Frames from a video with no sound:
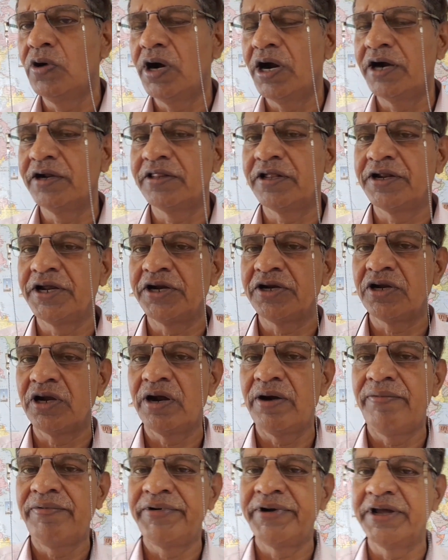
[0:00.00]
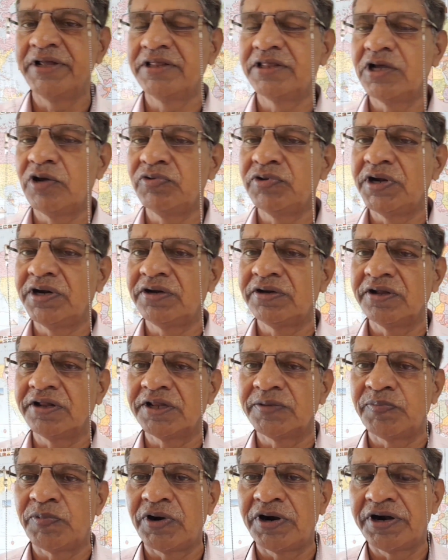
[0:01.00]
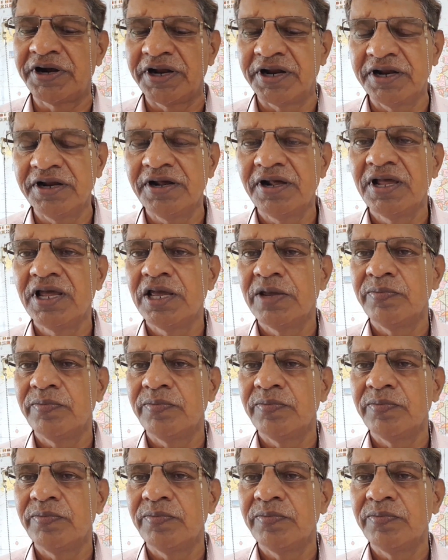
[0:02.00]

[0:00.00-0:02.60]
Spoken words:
at the rate of 10,000 tons per day